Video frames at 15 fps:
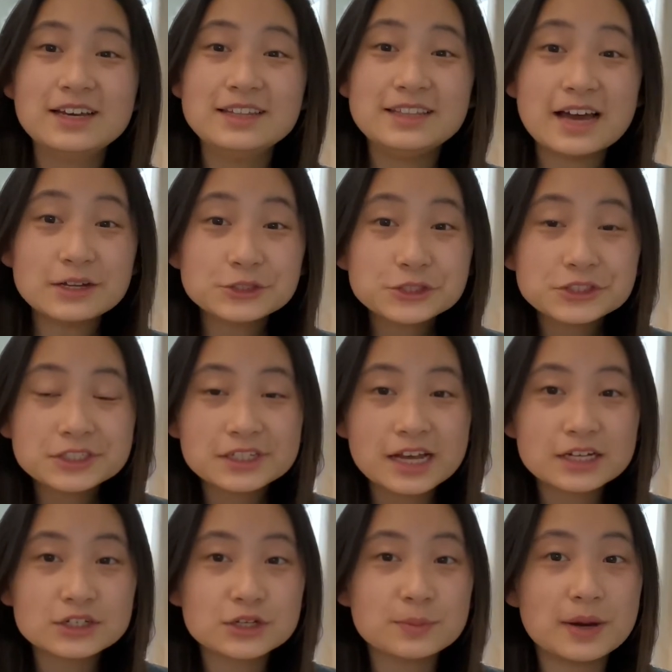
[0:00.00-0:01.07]
Natural
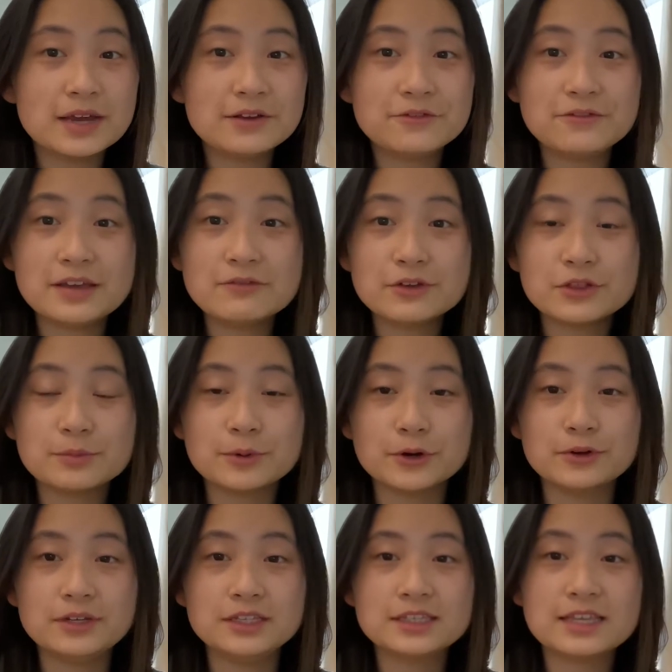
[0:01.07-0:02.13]
selection might have favored the
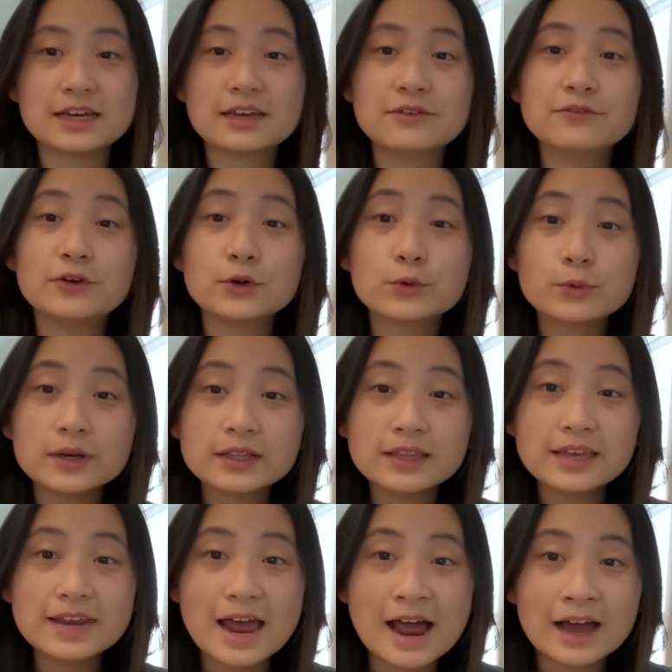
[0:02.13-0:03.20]
proteins that can fall quickly
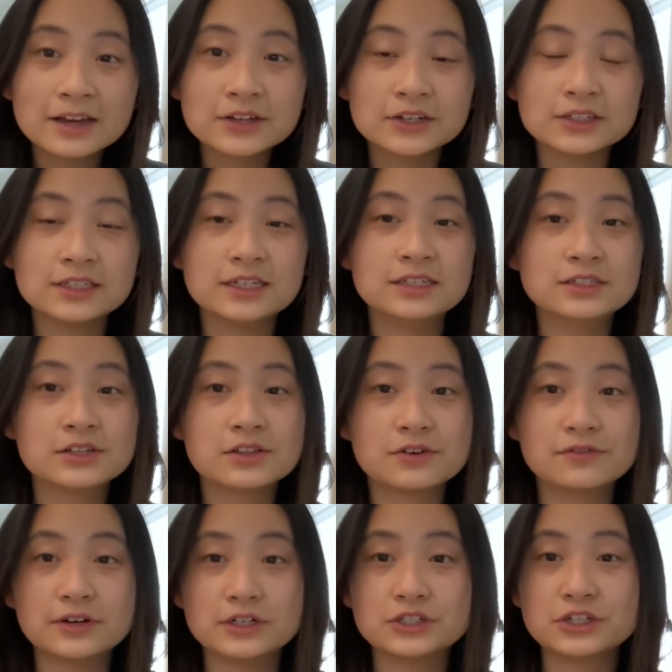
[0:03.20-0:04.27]
and accurately into their
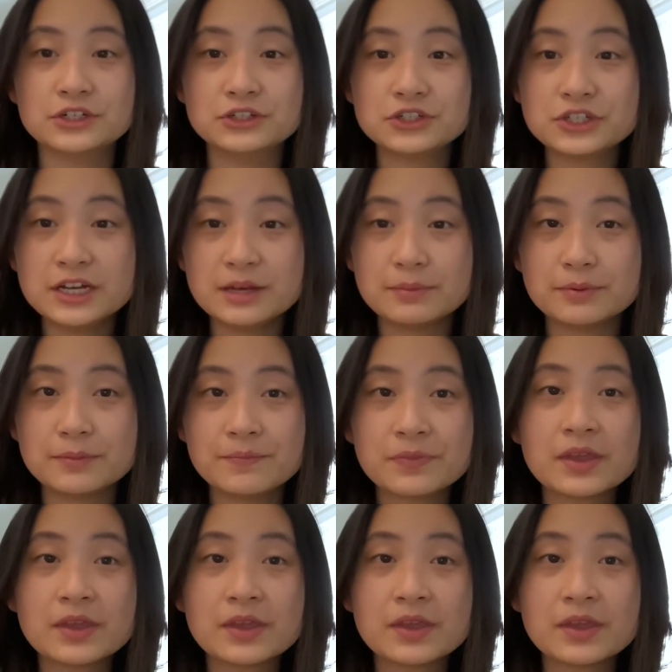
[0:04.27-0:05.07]
functional shape.